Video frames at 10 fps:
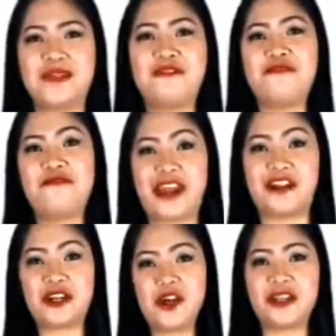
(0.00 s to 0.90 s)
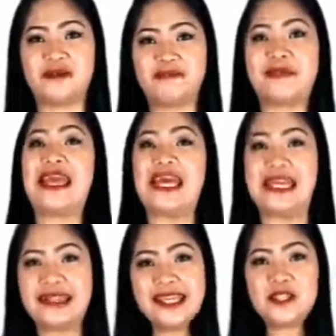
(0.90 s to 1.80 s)
Very good.
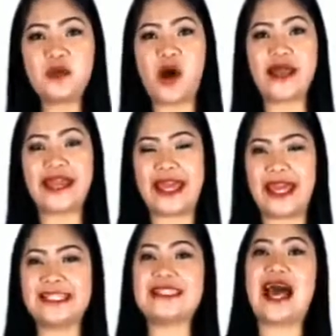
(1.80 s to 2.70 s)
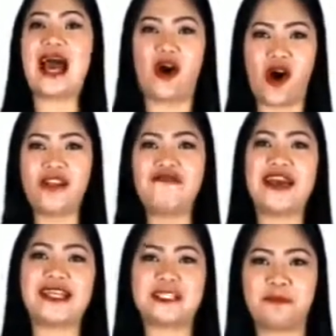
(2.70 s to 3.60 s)
This one is a
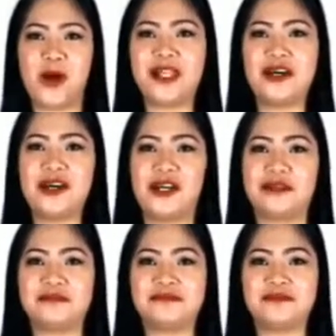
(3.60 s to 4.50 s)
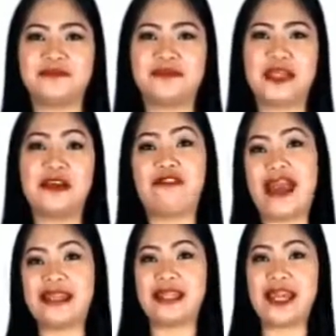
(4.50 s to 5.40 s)
convex polygon.
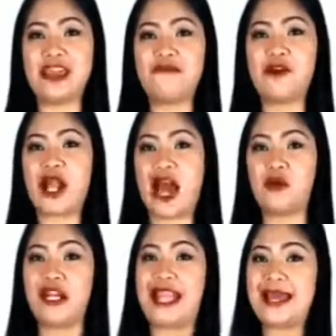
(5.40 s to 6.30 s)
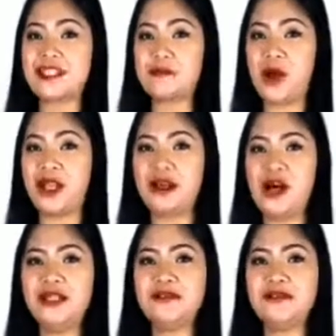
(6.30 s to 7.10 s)
Finally, for our last polygon.